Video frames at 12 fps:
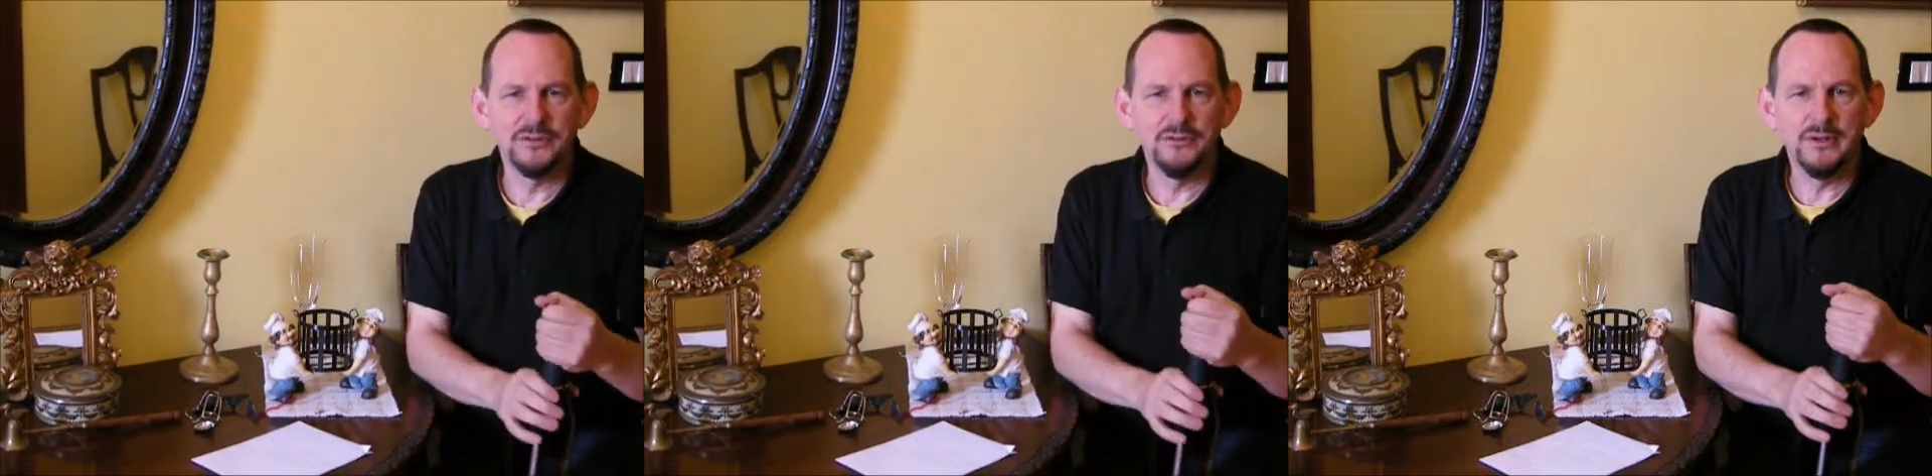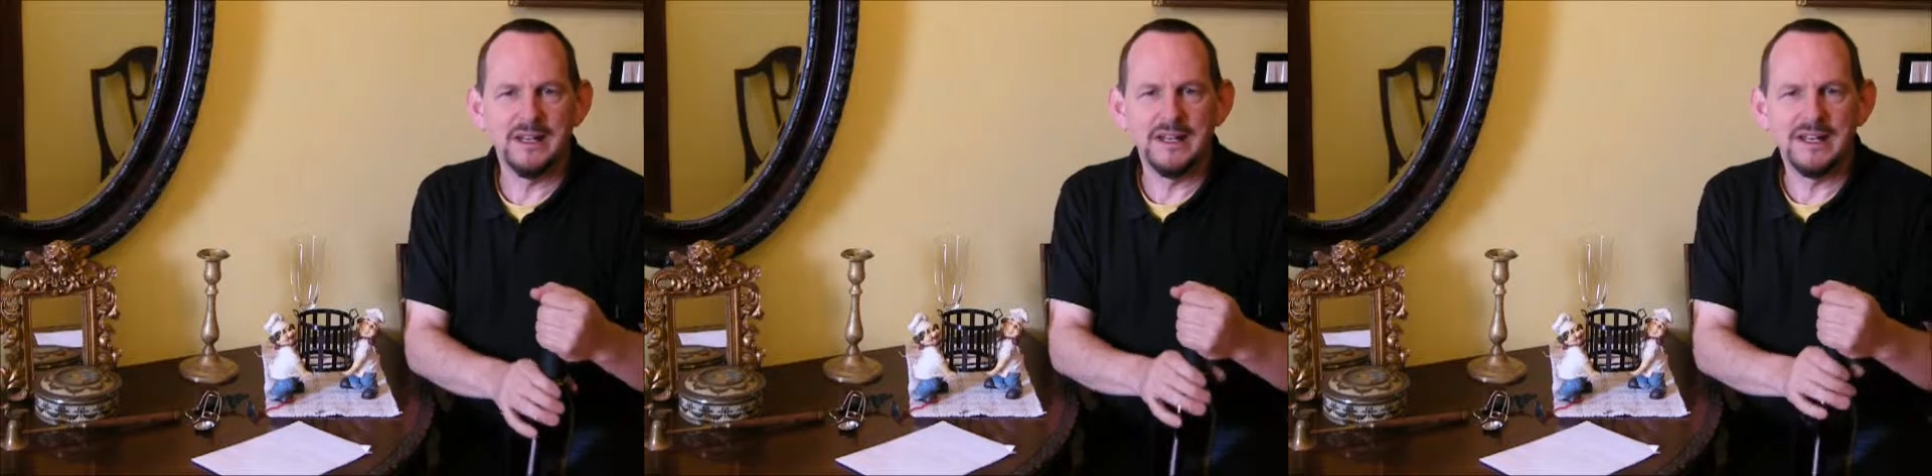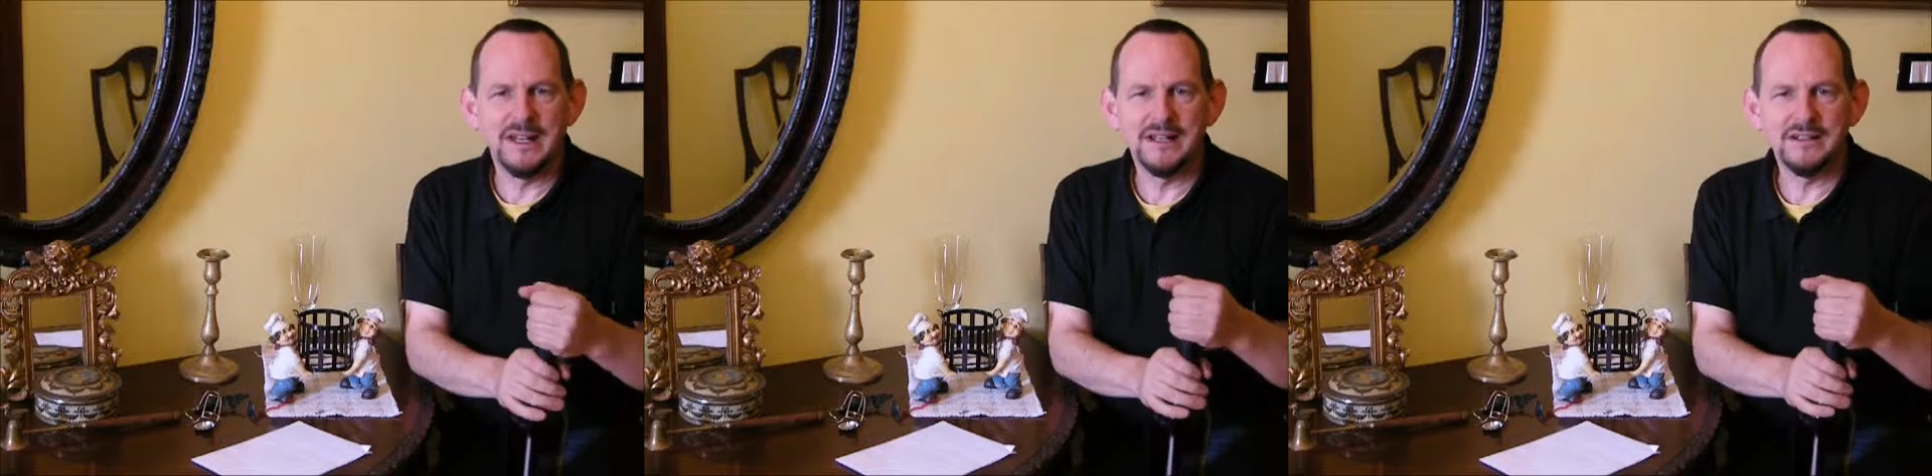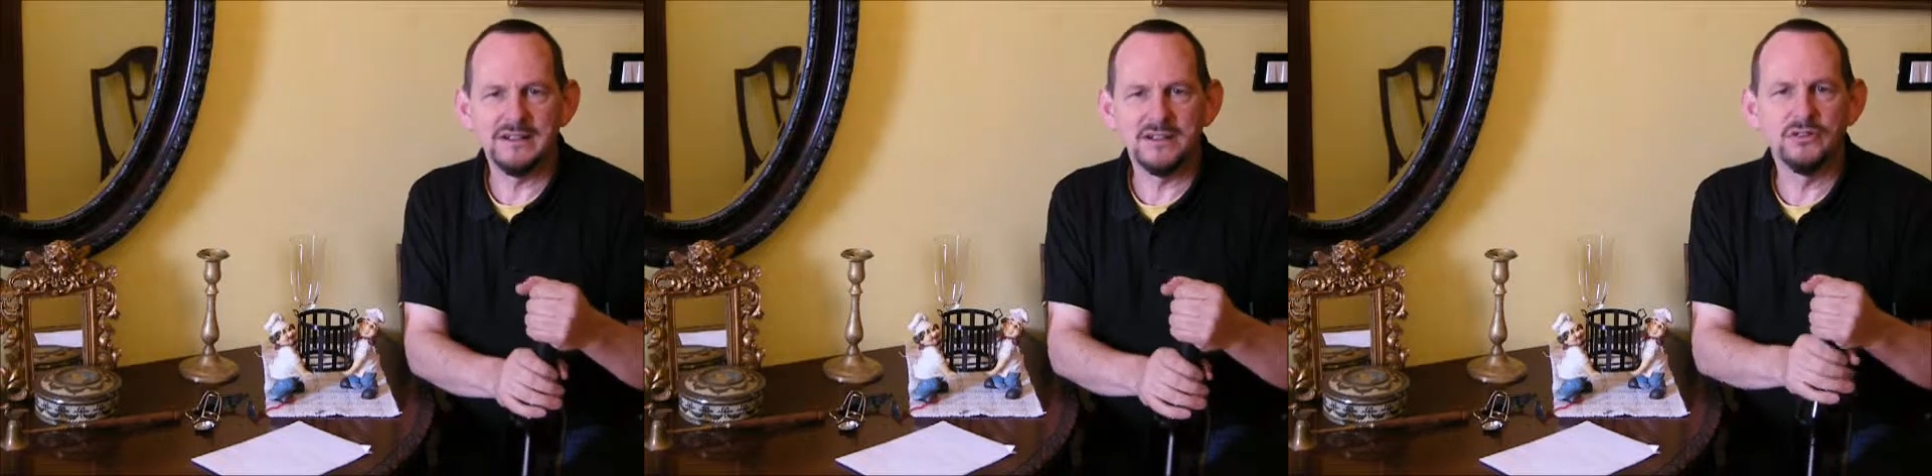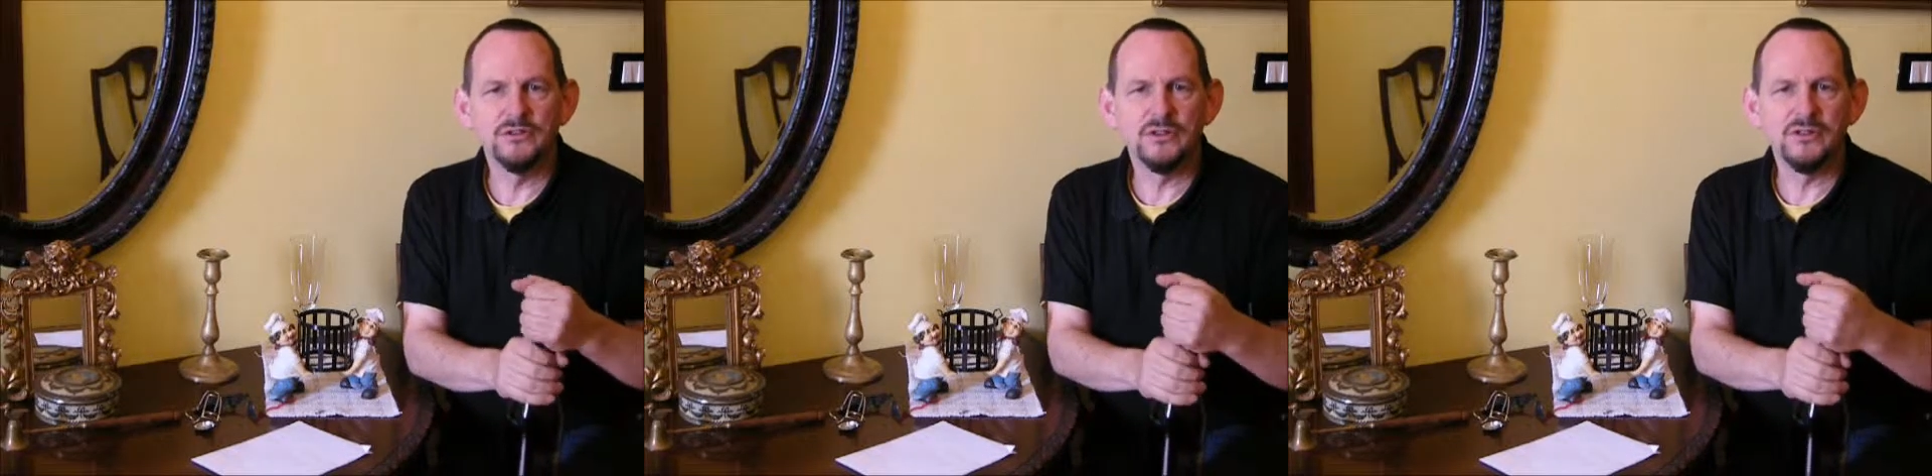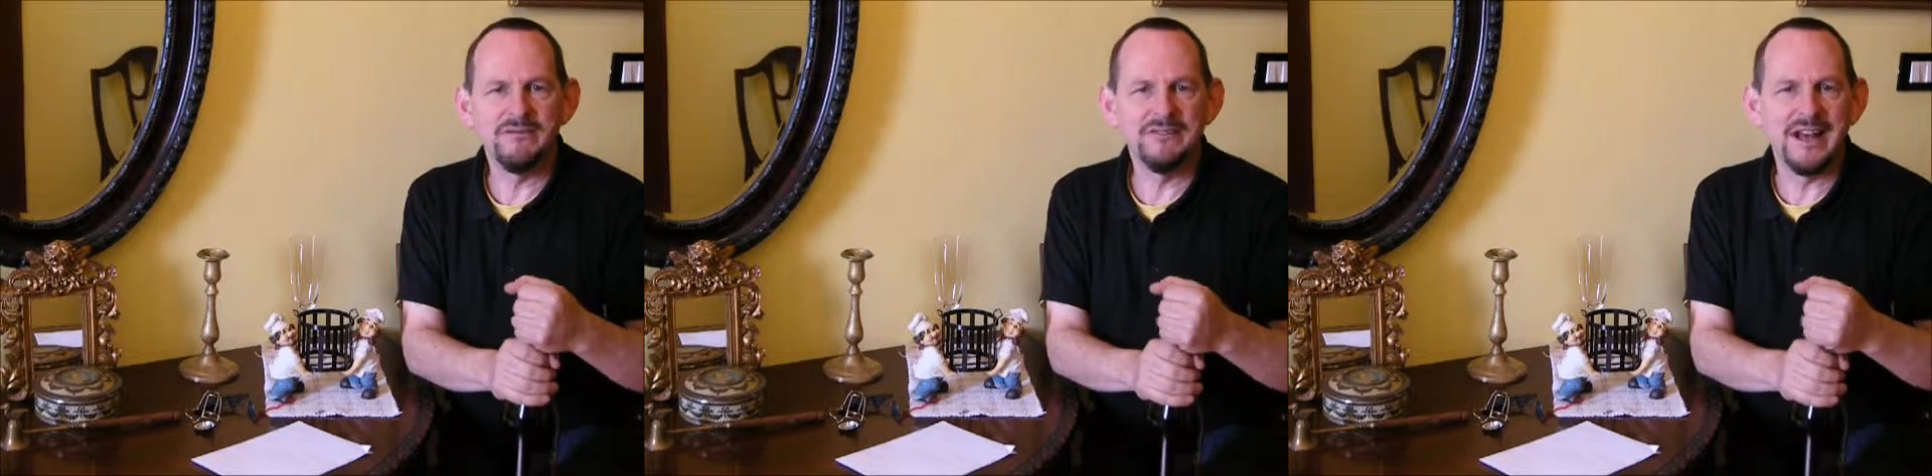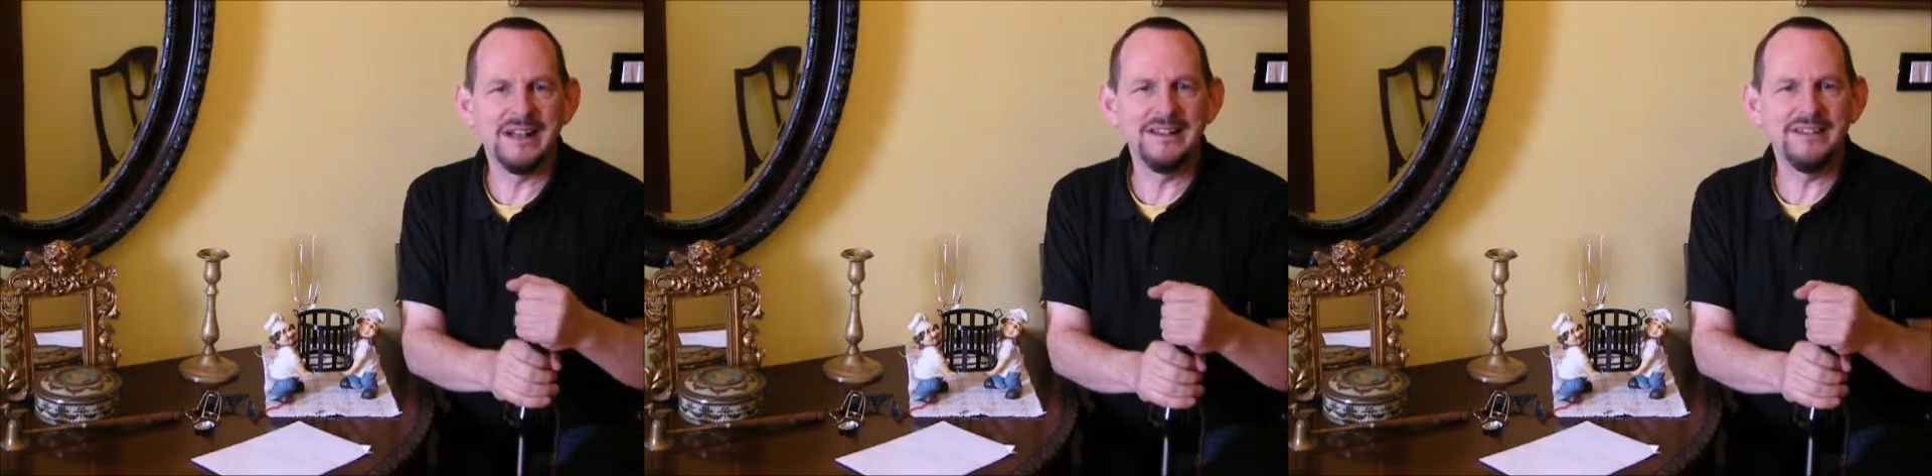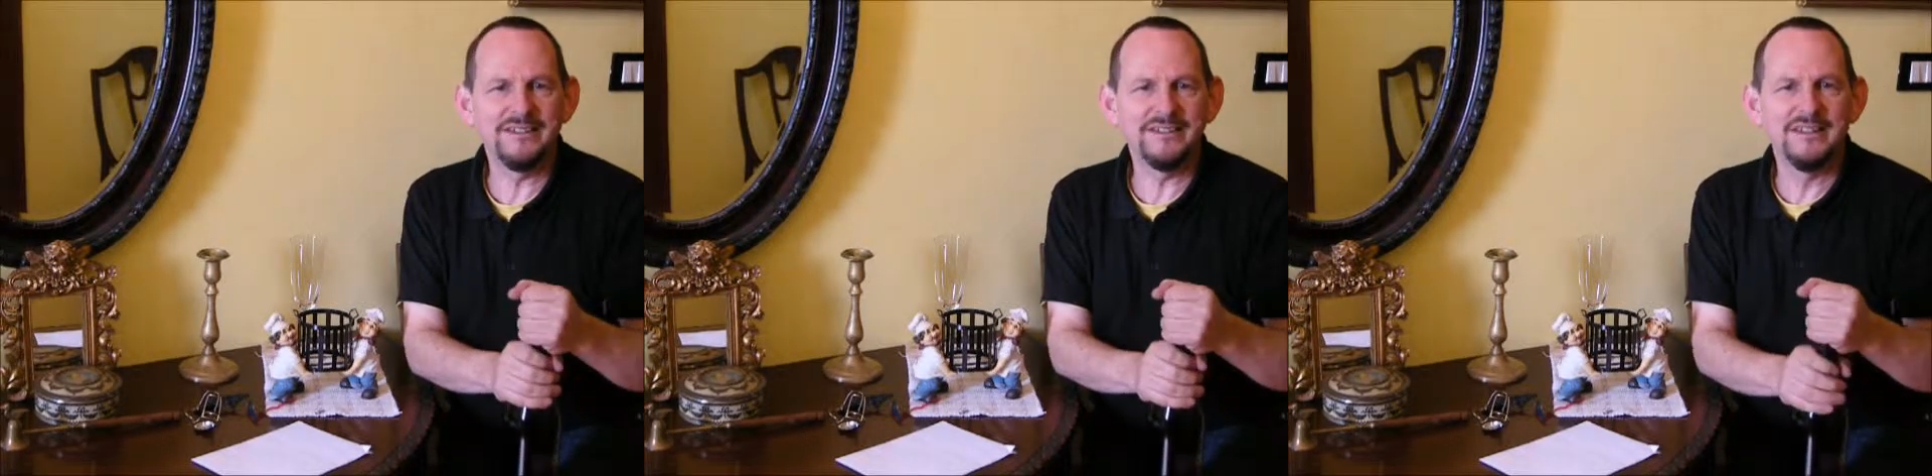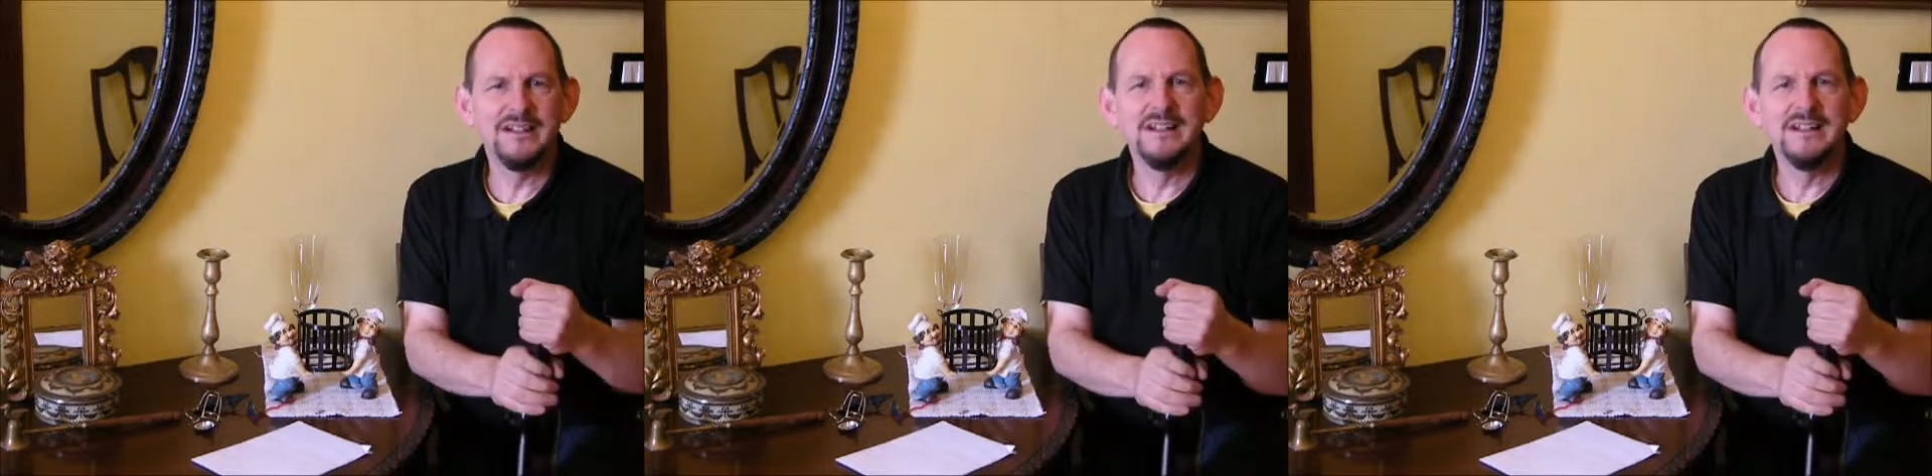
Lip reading: Grue and Curone valleys,